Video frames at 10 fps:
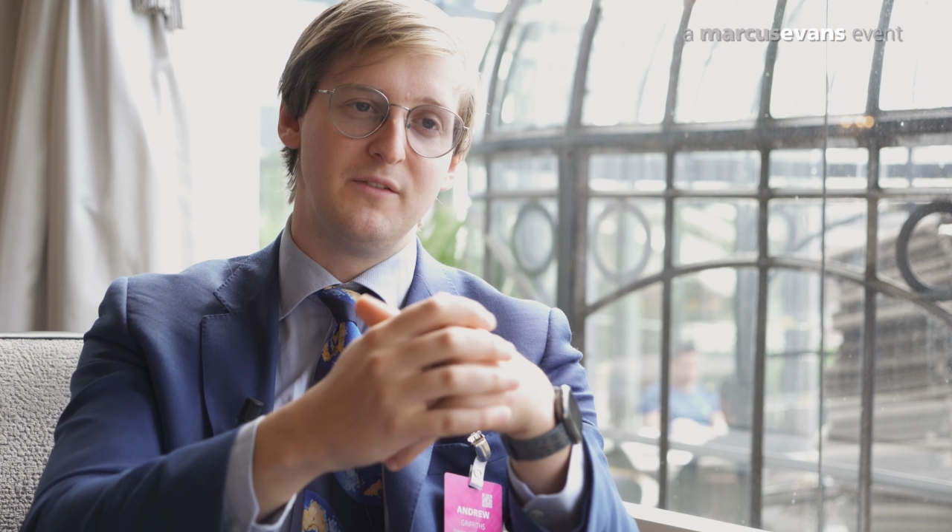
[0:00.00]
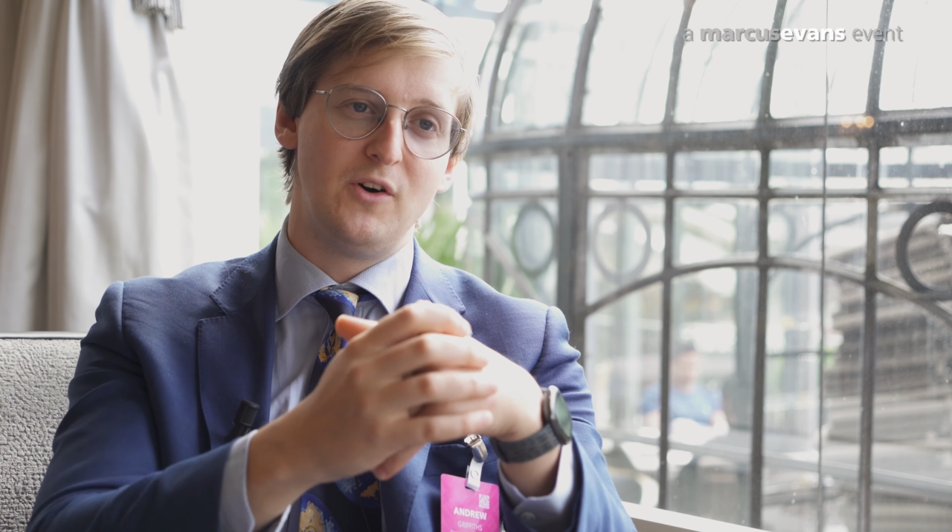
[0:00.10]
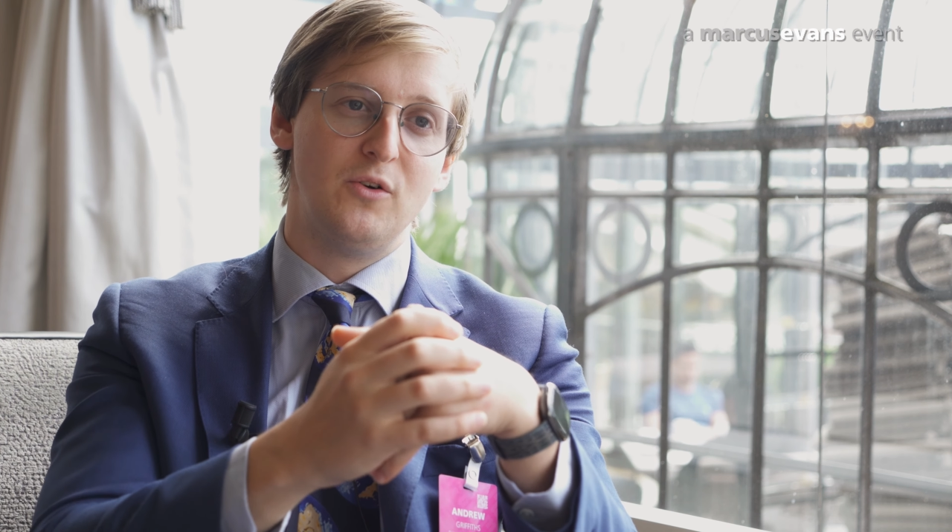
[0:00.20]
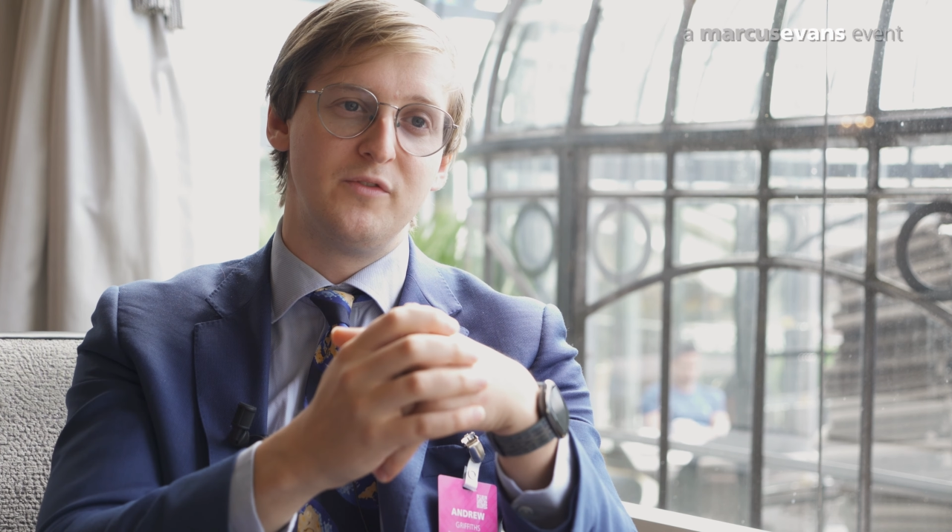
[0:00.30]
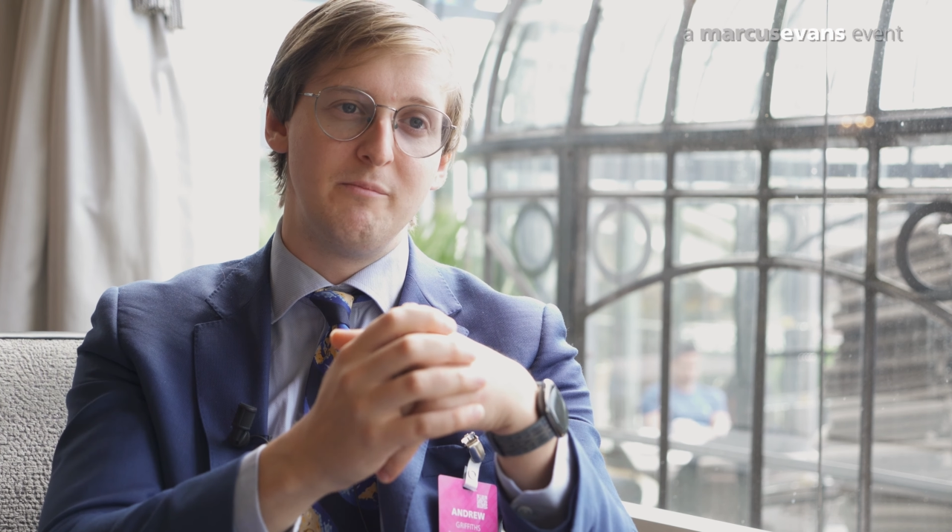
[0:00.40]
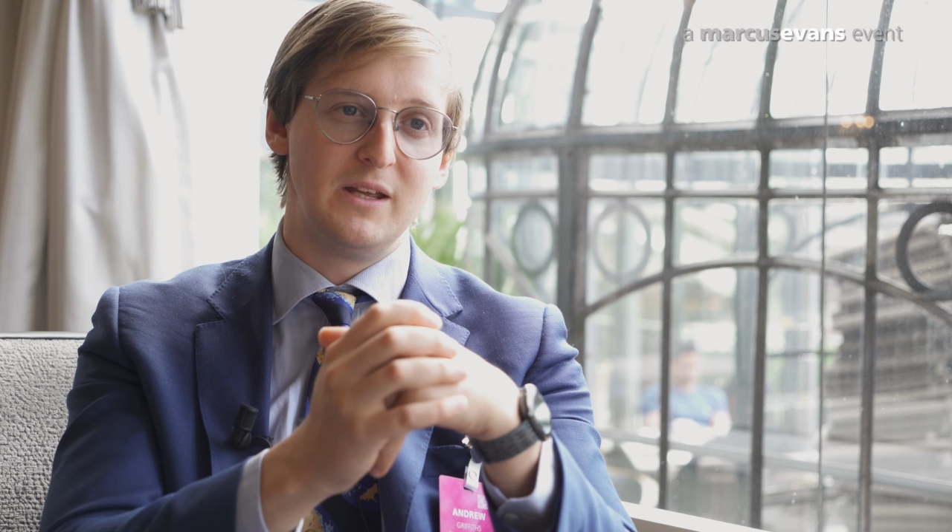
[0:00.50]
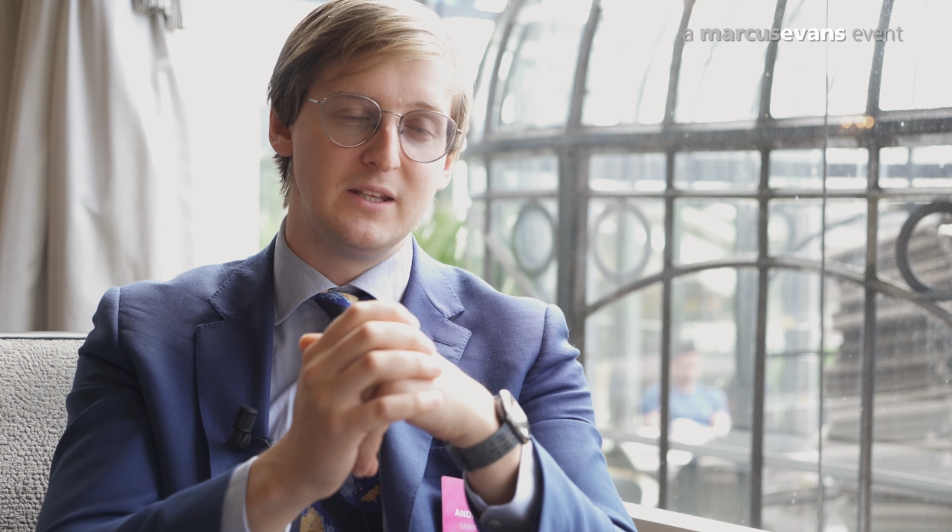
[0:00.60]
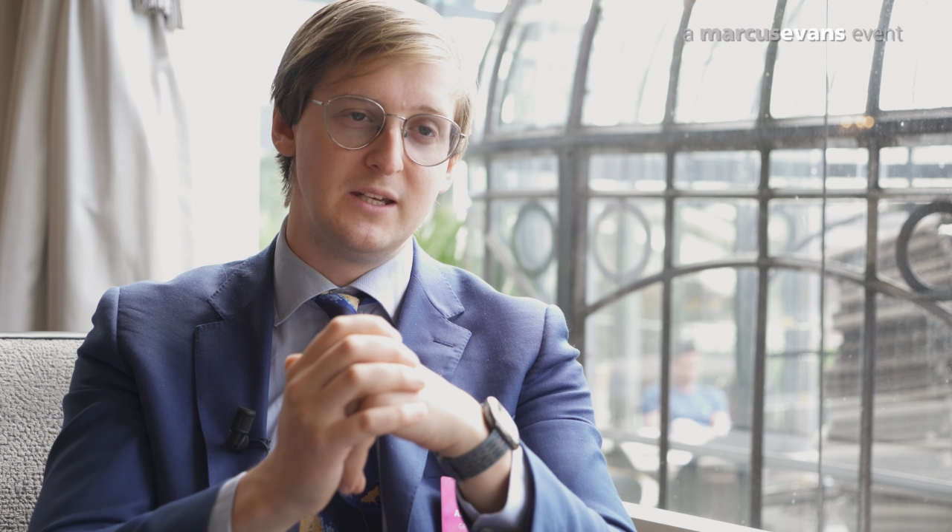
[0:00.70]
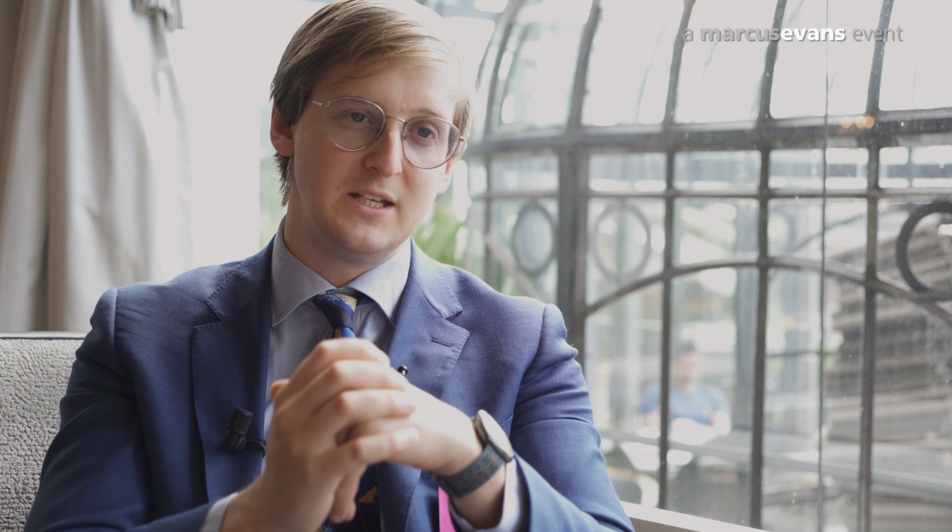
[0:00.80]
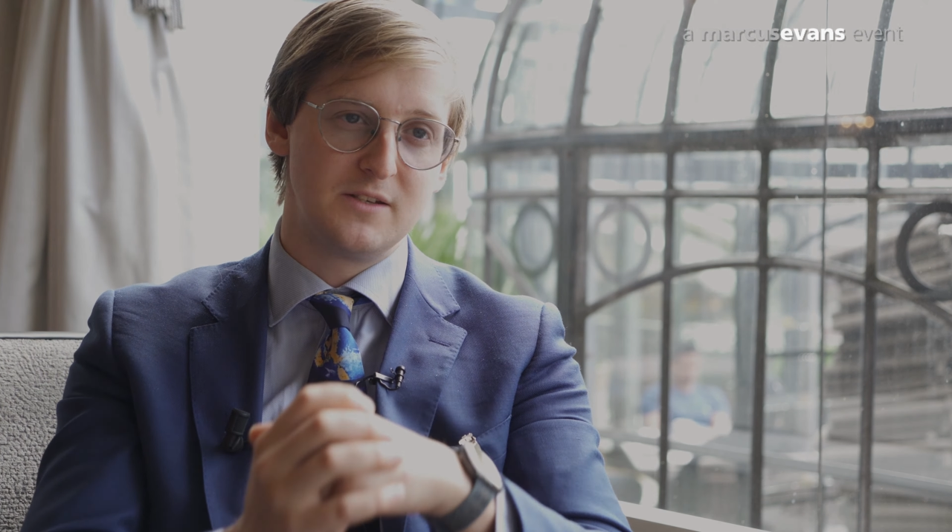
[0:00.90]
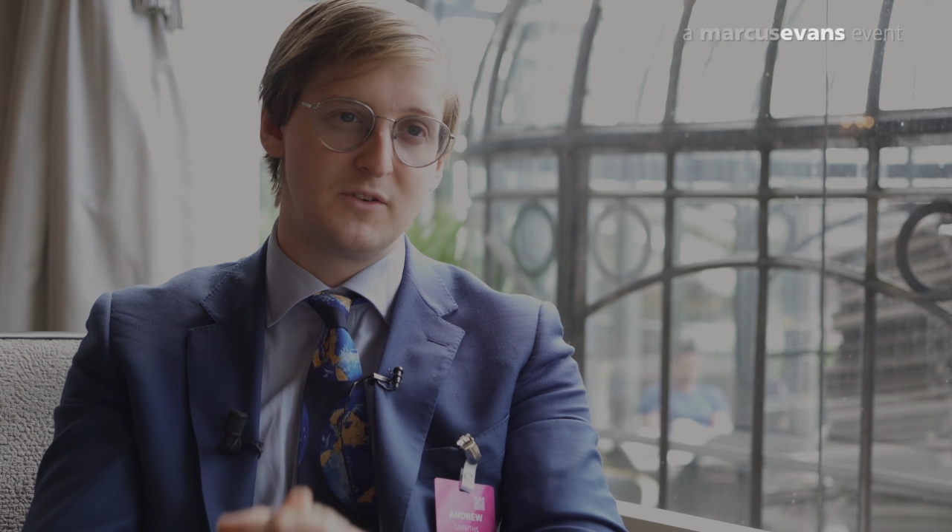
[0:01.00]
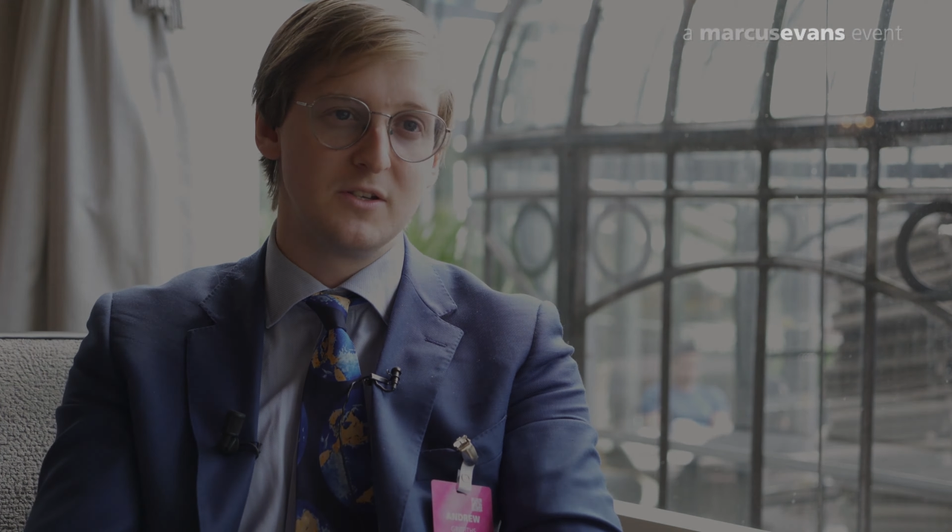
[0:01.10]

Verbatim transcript: evolve and meet the needs of